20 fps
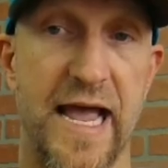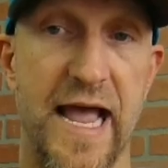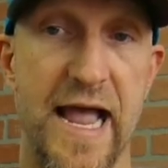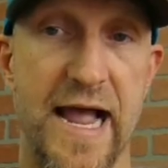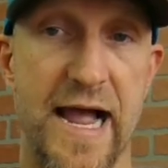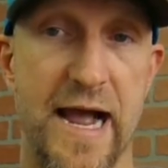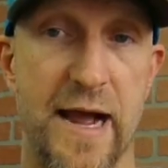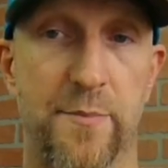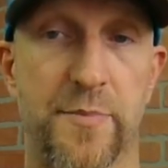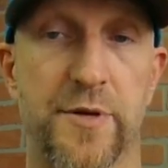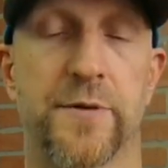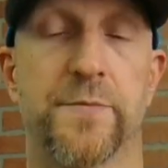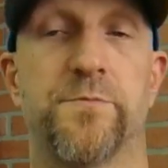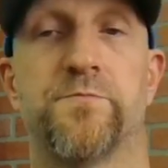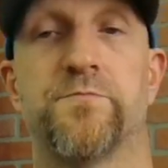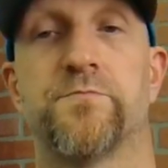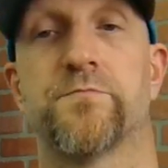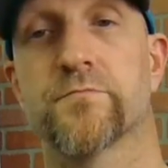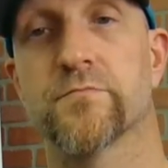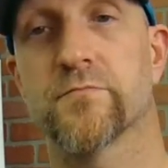cap
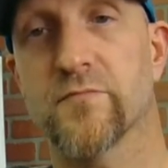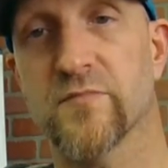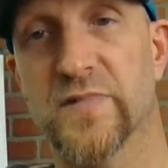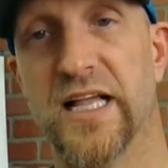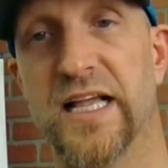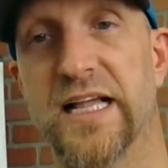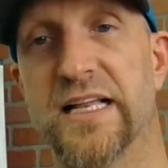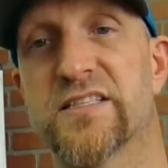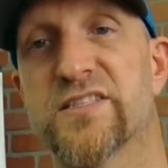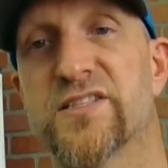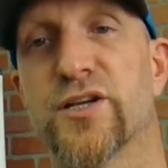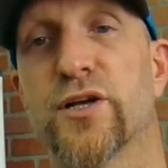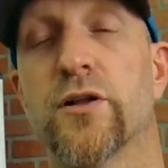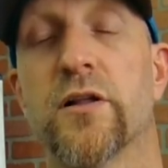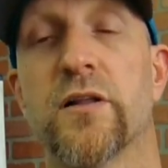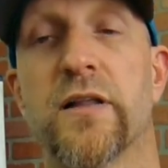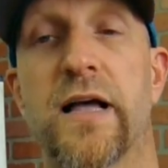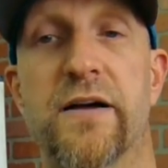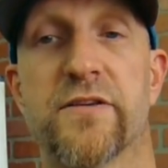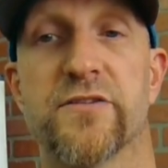and
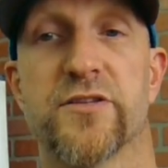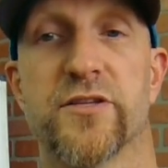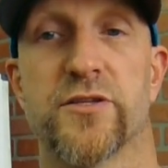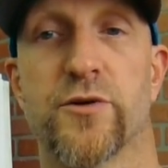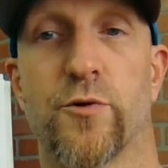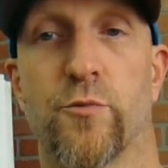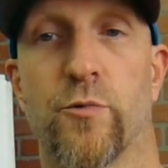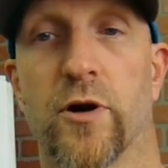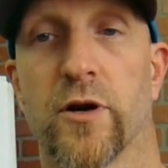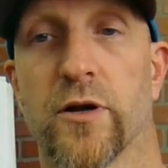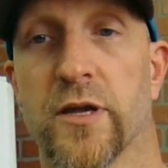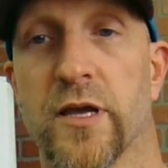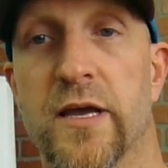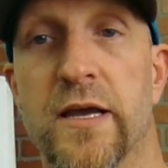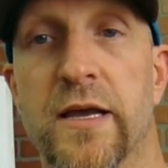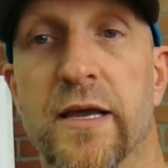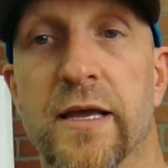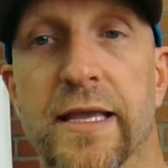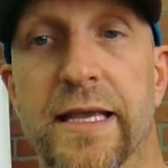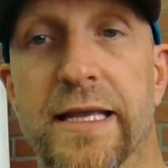still allows you to work
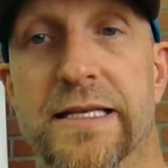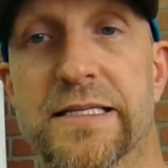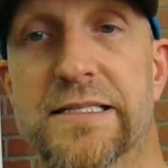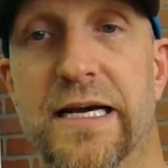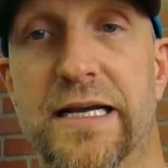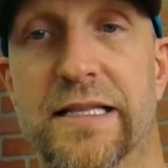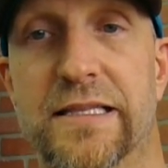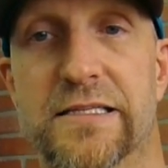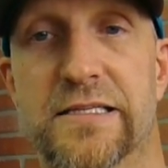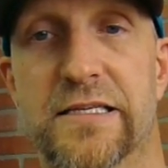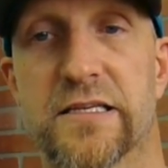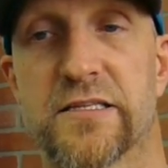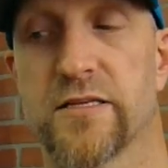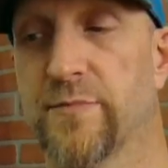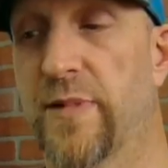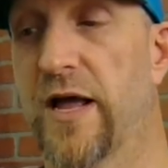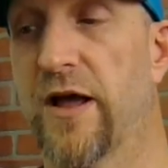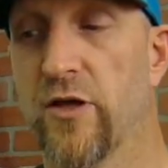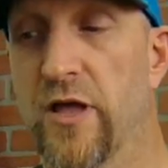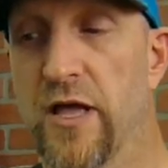inside the
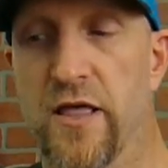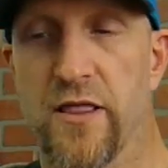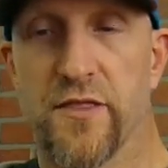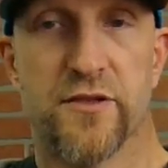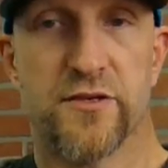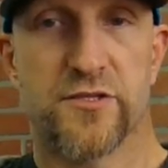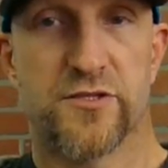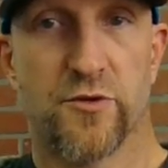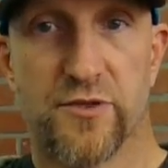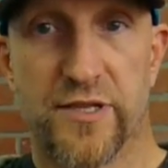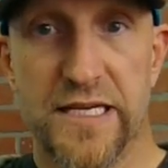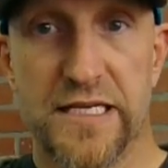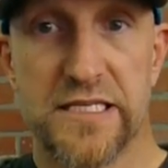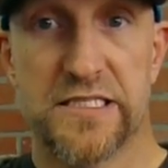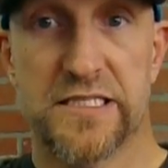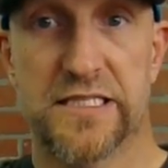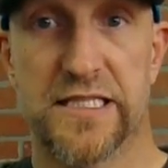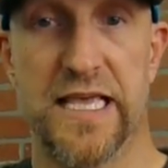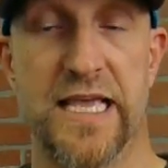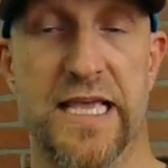system. Now, so
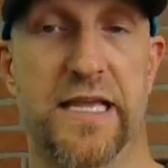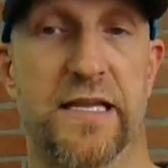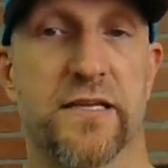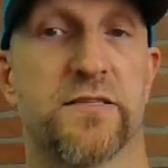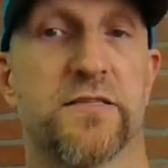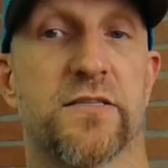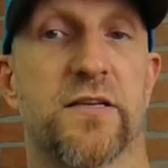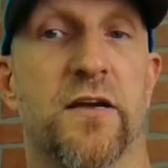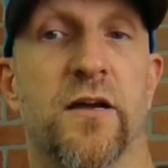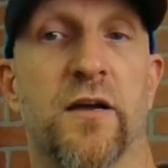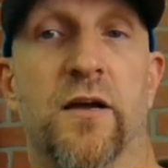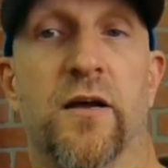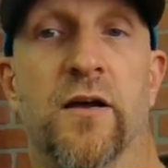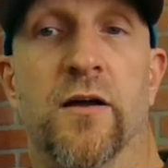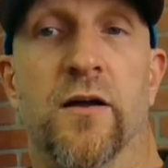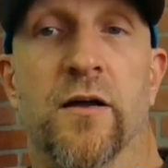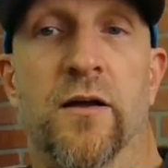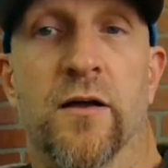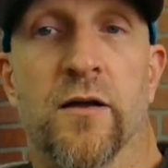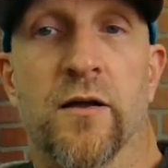these things
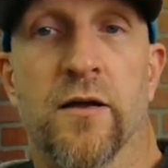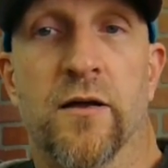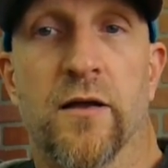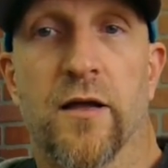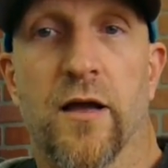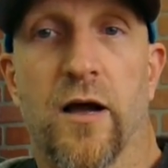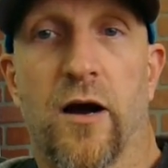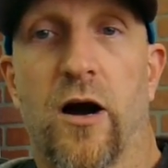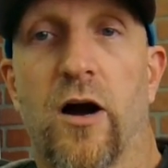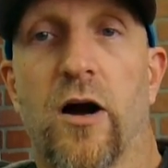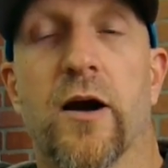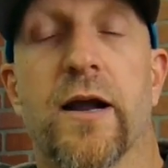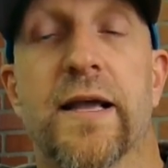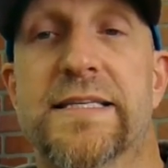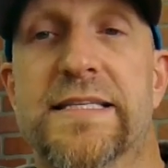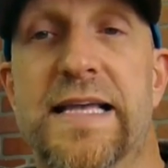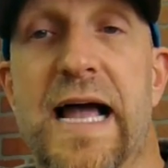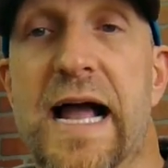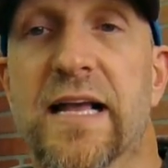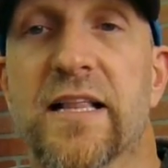are
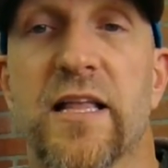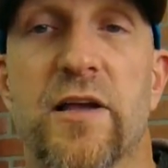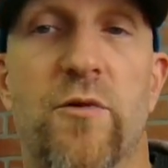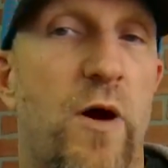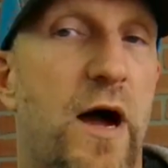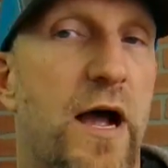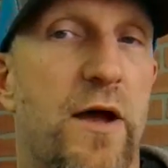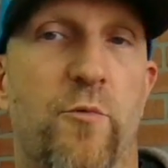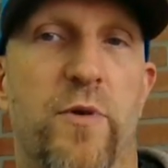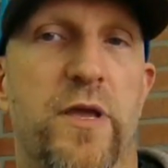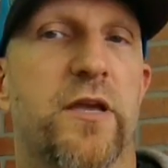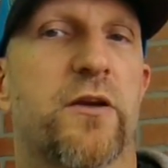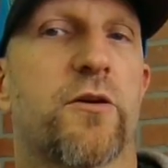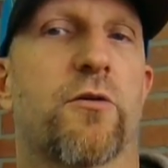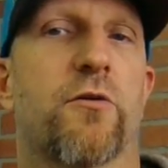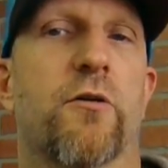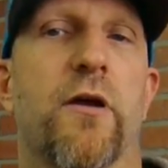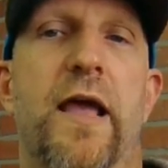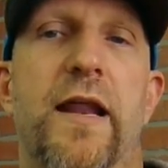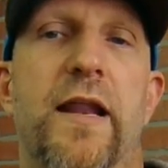exactly why we
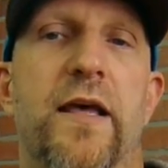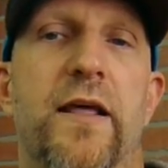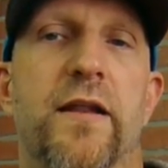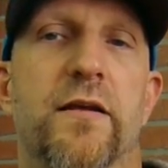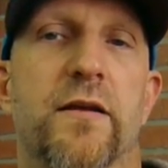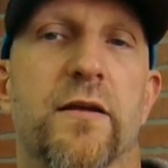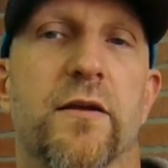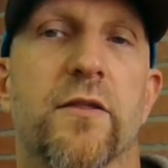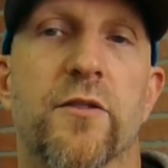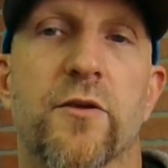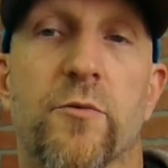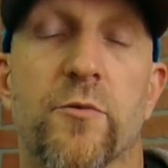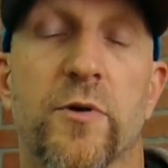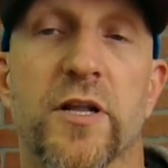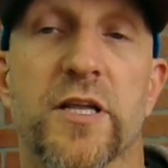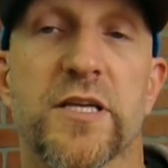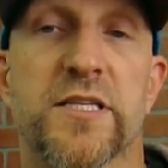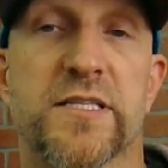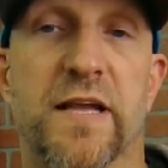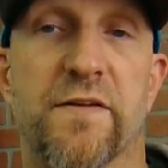created the
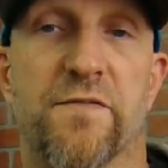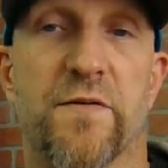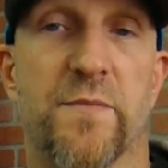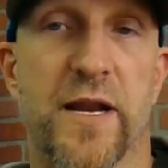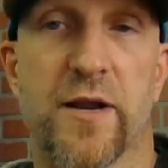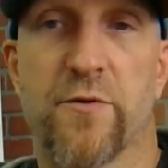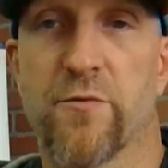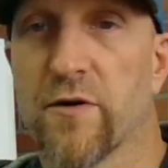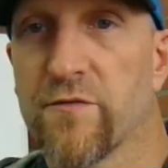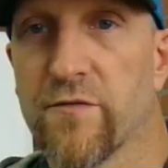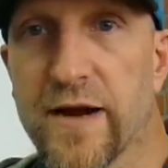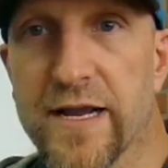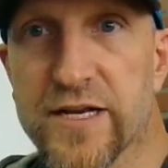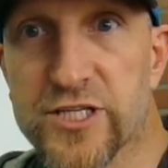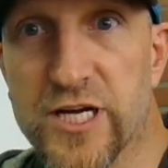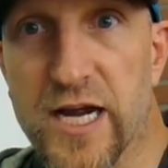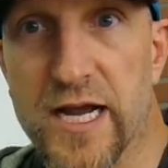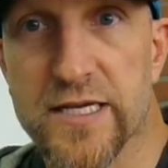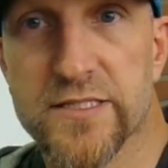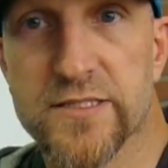Real Estate From Anywhere
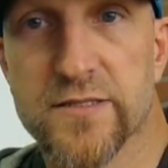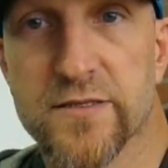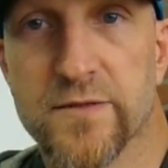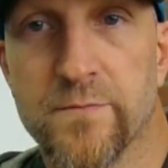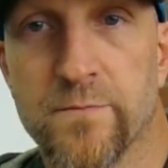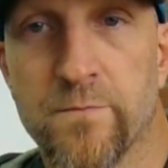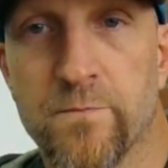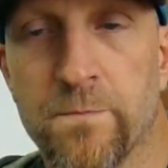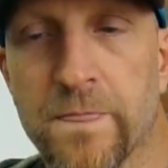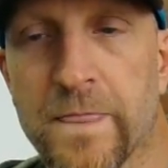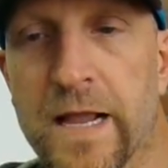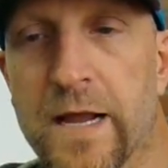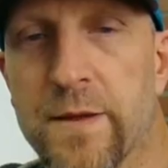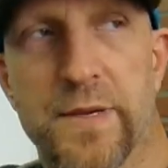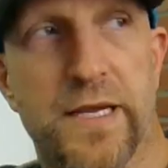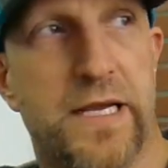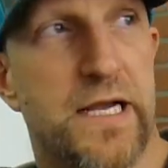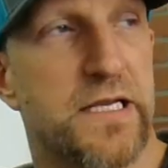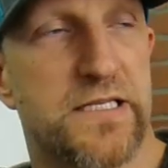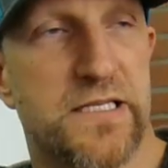franchise,
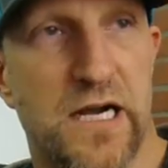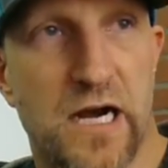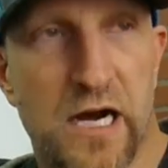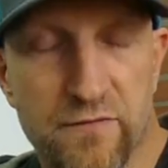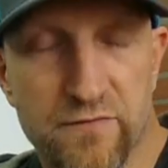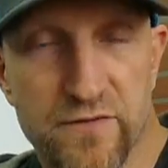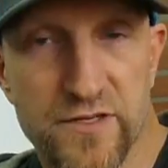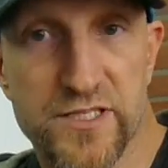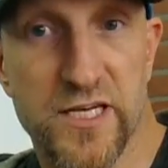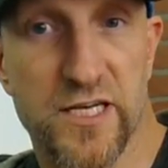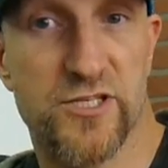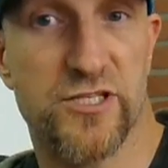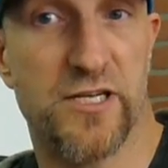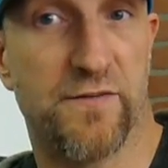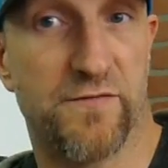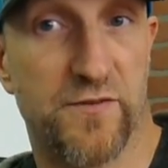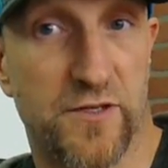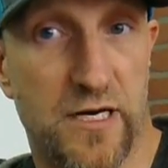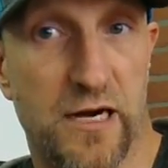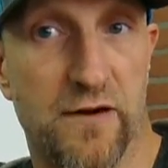because
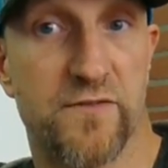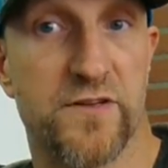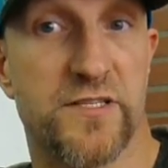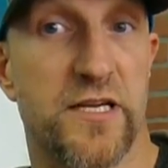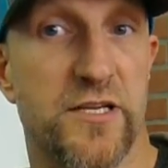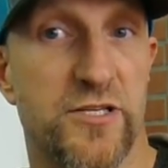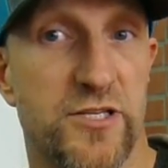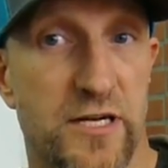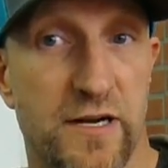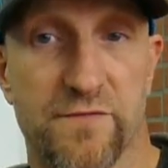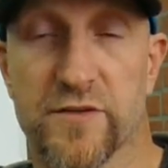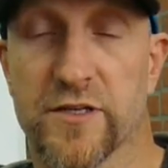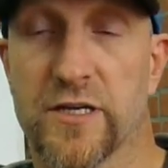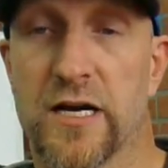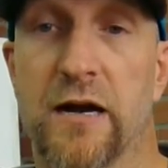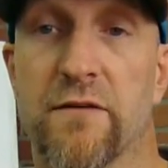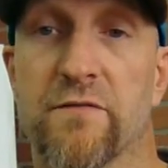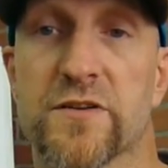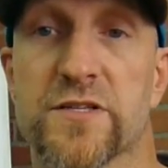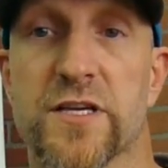conversation after conversation after
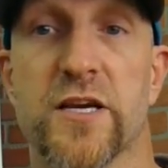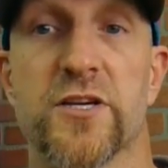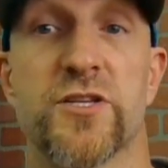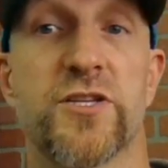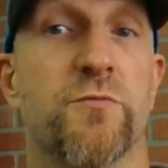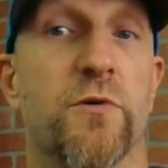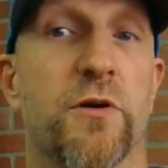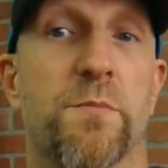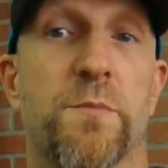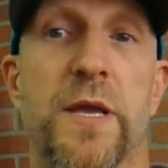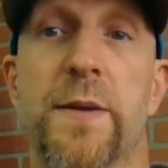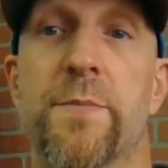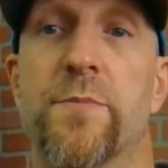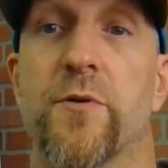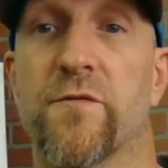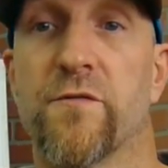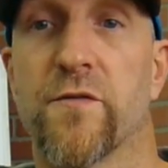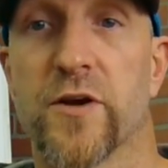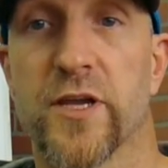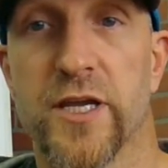conversation with
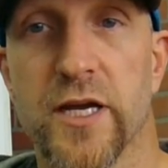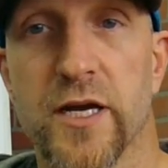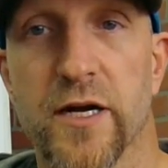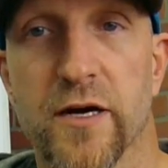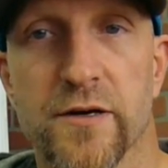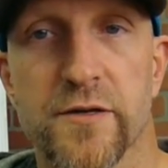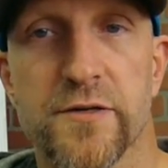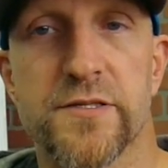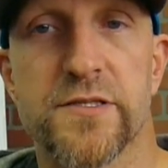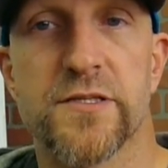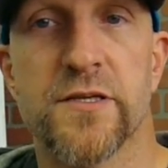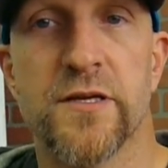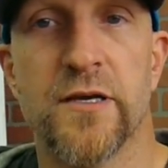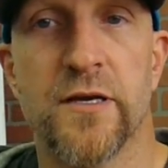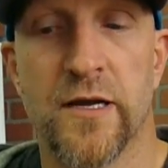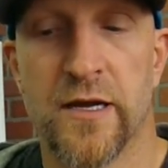people for years